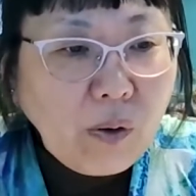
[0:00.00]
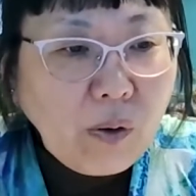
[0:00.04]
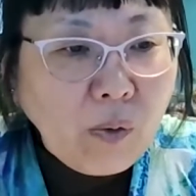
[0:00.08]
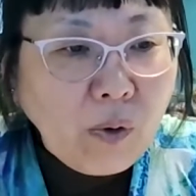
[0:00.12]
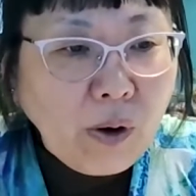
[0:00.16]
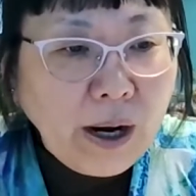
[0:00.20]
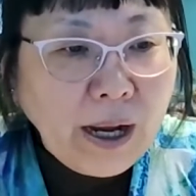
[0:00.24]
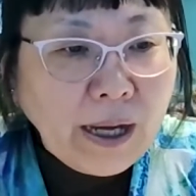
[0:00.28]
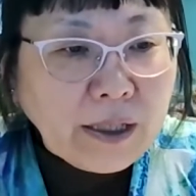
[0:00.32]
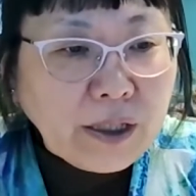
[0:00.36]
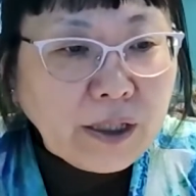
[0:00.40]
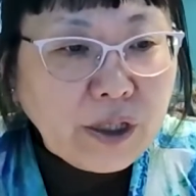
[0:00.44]

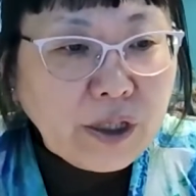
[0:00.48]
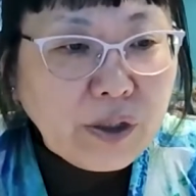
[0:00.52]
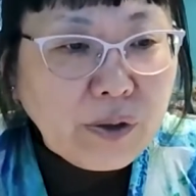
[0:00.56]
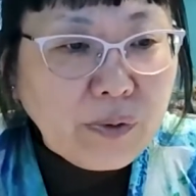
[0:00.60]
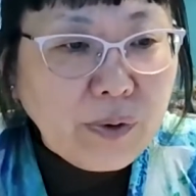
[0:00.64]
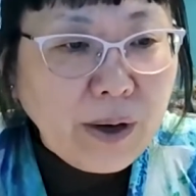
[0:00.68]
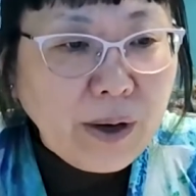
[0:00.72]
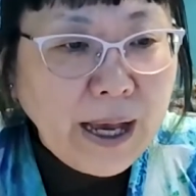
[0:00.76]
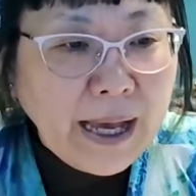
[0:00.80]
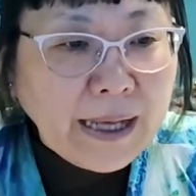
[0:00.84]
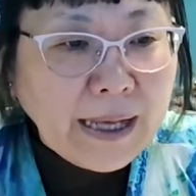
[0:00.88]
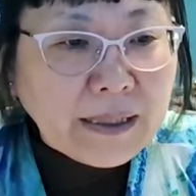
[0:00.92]
or a
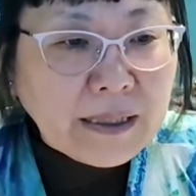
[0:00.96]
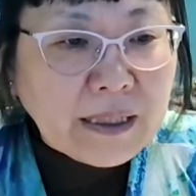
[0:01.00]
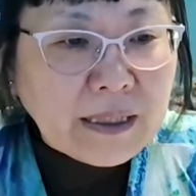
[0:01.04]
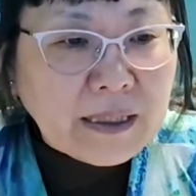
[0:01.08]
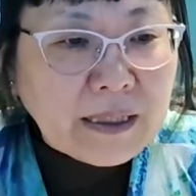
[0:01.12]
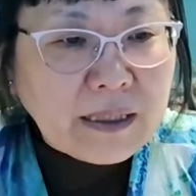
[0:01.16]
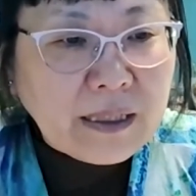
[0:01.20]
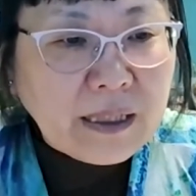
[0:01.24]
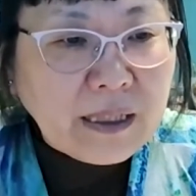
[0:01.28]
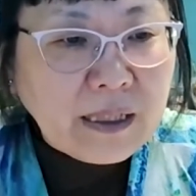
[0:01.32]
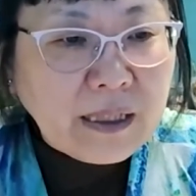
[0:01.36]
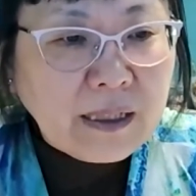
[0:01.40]

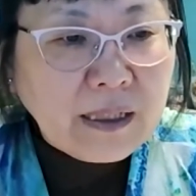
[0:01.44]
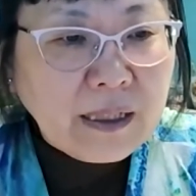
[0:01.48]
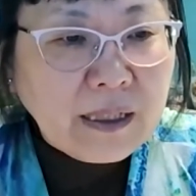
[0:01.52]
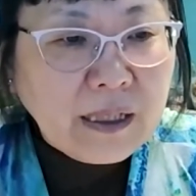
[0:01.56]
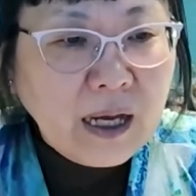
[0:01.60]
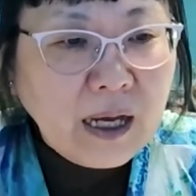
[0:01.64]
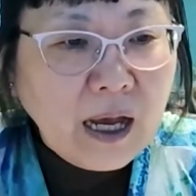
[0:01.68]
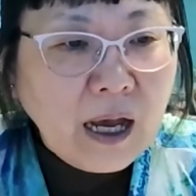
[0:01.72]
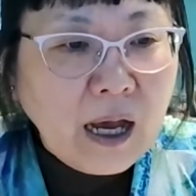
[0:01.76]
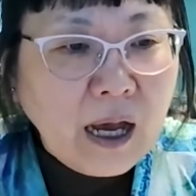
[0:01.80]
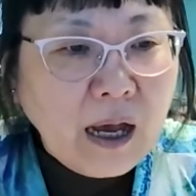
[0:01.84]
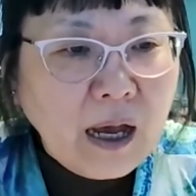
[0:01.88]
US
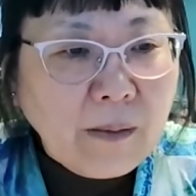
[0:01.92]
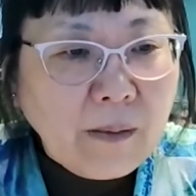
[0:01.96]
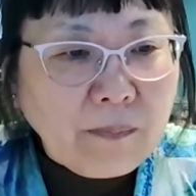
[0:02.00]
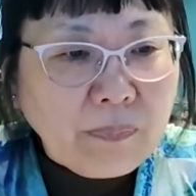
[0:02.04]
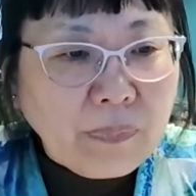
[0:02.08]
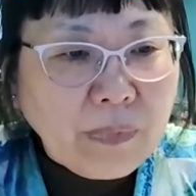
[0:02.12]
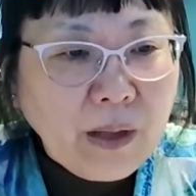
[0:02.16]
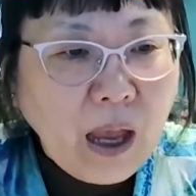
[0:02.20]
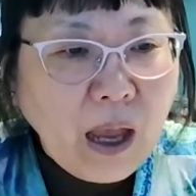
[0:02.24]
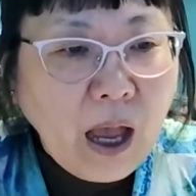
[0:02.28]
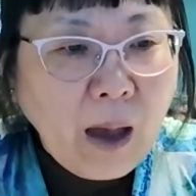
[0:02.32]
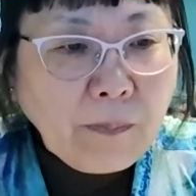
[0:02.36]

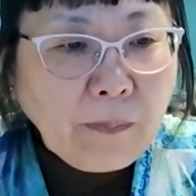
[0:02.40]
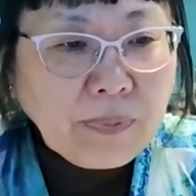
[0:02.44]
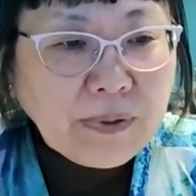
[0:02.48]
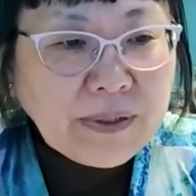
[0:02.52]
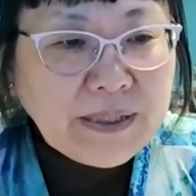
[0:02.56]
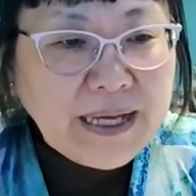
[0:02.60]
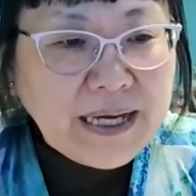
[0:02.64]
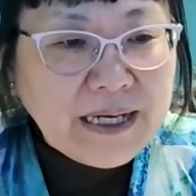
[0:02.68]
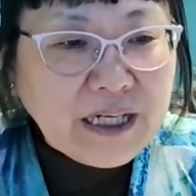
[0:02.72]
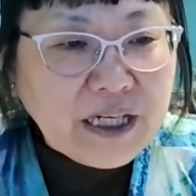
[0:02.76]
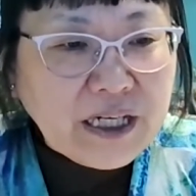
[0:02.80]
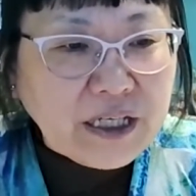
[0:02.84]

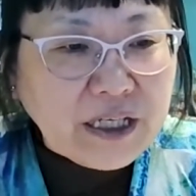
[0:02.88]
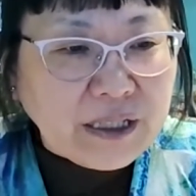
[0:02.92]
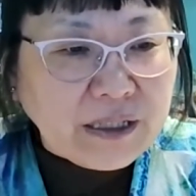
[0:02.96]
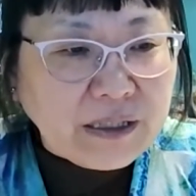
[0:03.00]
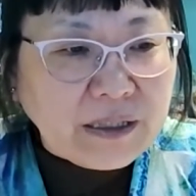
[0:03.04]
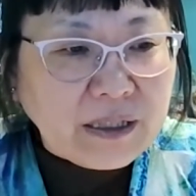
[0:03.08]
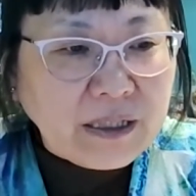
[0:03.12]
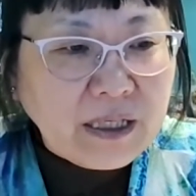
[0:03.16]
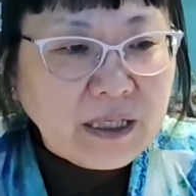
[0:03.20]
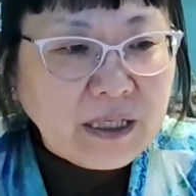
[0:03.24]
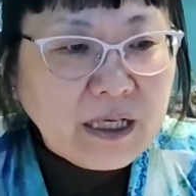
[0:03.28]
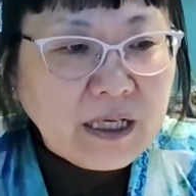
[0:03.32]

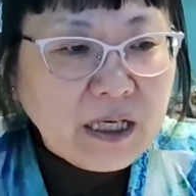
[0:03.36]
opposition.